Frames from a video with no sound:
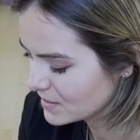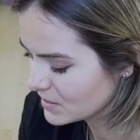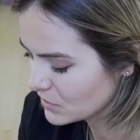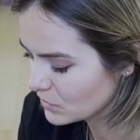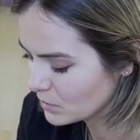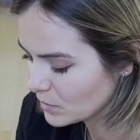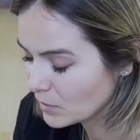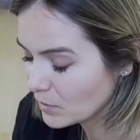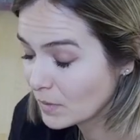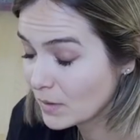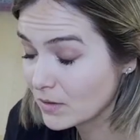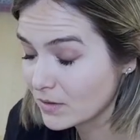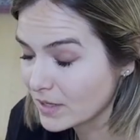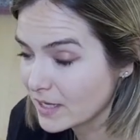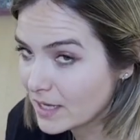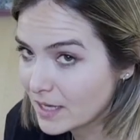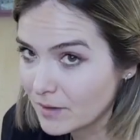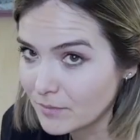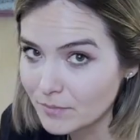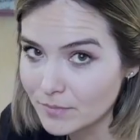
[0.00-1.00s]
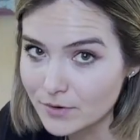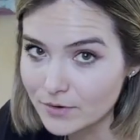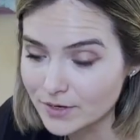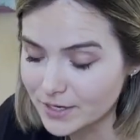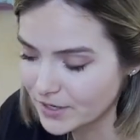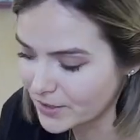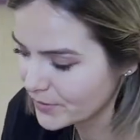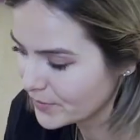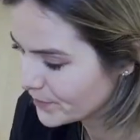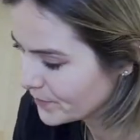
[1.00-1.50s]
super bulky
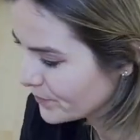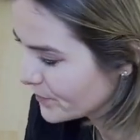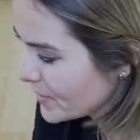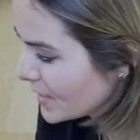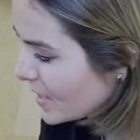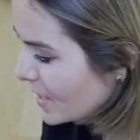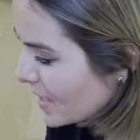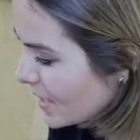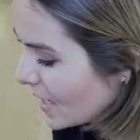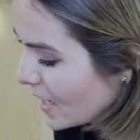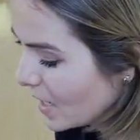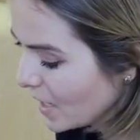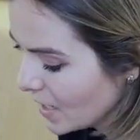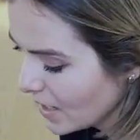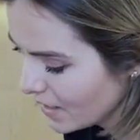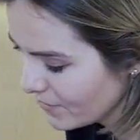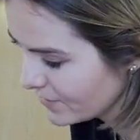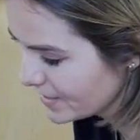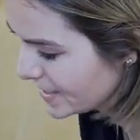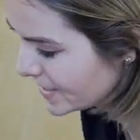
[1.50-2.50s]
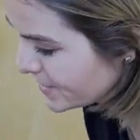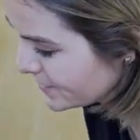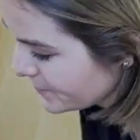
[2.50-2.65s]
merino. Love it.